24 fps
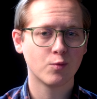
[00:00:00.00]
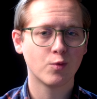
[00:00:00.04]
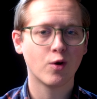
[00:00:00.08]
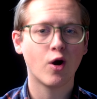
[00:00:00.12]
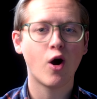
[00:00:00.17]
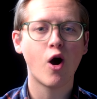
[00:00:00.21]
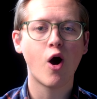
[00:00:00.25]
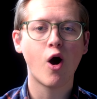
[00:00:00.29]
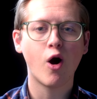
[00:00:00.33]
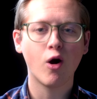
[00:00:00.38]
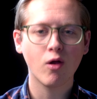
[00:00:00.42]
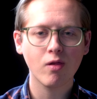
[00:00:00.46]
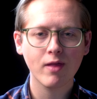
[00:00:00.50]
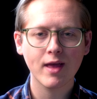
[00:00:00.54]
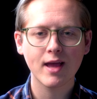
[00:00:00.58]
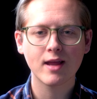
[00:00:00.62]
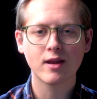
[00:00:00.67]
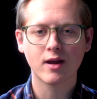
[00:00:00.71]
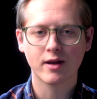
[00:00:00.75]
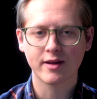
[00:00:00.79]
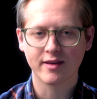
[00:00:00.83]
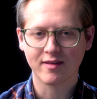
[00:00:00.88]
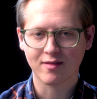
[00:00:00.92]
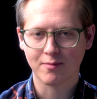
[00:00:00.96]
were all in
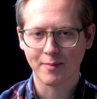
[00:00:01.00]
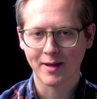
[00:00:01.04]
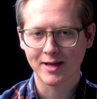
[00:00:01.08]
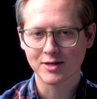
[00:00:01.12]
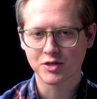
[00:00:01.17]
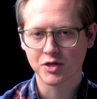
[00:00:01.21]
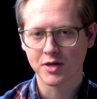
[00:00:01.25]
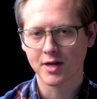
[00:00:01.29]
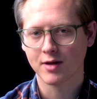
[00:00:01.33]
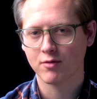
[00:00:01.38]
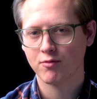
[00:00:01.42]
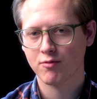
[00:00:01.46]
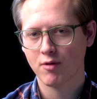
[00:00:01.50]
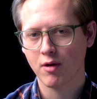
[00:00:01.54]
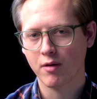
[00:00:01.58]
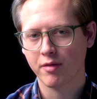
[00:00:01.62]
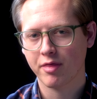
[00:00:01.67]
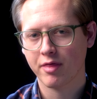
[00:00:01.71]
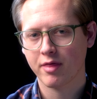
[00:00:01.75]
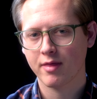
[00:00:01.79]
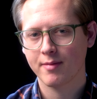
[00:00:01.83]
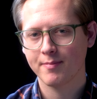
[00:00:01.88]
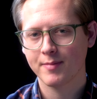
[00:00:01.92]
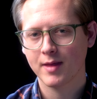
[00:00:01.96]
on expansion and
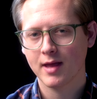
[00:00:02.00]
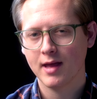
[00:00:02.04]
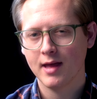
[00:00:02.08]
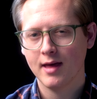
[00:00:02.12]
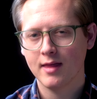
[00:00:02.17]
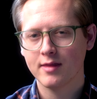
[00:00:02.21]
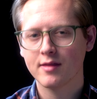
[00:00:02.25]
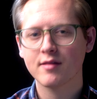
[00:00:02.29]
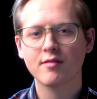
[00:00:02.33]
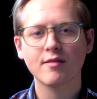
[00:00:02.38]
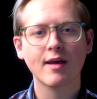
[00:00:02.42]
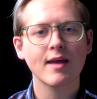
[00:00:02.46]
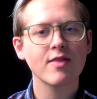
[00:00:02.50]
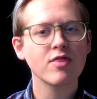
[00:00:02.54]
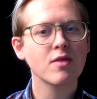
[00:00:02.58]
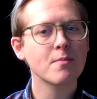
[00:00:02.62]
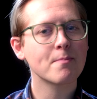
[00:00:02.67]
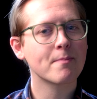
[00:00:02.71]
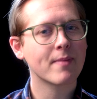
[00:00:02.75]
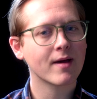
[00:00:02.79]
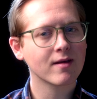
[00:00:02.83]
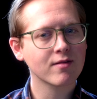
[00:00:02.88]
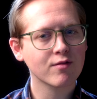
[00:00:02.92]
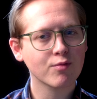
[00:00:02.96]
growth. They decided the
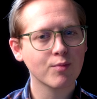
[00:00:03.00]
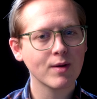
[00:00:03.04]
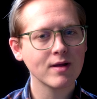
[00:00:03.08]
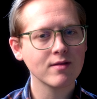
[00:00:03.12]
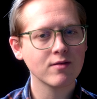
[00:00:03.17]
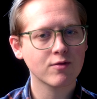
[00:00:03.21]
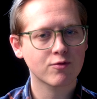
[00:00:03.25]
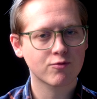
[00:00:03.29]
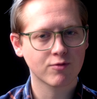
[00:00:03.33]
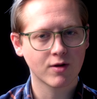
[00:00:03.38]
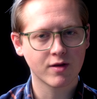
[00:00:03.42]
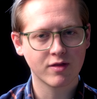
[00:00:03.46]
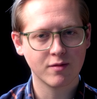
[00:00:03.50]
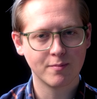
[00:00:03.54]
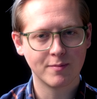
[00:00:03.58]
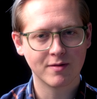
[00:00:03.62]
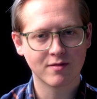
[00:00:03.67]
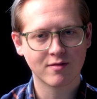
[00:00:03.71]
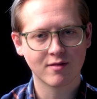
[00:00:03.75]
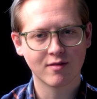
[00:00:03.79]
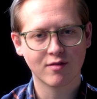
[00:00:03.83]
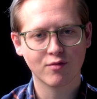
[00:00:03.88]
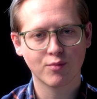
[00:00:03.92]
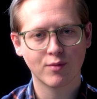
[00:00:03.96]
best way to grow the
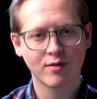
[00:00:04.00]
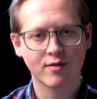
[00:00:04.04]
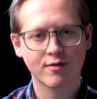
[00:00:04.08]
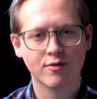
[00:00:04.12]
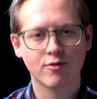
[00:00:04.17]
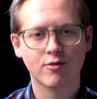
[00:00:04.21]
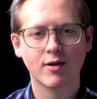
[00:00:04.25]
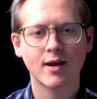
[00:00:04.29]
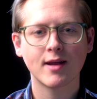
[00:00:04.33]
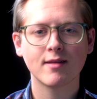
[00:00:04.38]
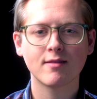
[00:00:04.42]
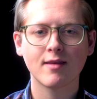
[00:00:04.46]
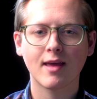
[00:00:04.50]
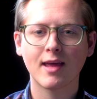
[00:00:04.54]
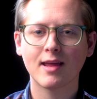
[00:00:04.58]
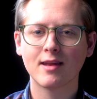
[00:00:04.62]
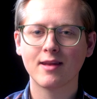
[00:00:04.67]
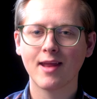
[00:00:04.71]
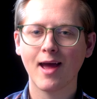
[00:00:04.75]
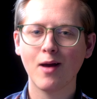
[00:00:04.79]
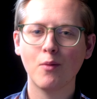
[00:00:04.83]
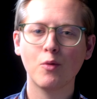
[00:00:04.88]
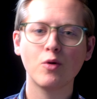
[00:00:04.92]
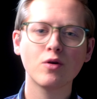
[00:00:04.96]
business was to create a
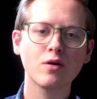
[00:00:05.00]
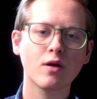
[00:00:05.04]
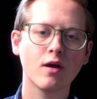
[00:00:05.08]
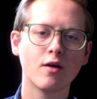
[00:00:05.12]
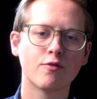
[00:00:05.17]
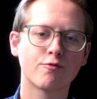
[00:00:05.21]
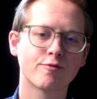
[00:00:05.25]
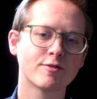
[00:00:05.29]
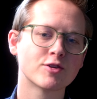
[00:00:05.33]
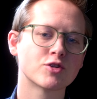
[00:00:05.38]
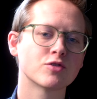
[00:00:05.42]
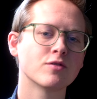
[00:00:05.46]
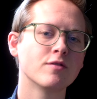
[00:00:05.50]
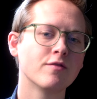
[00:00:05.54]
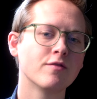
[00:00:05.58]
network of regional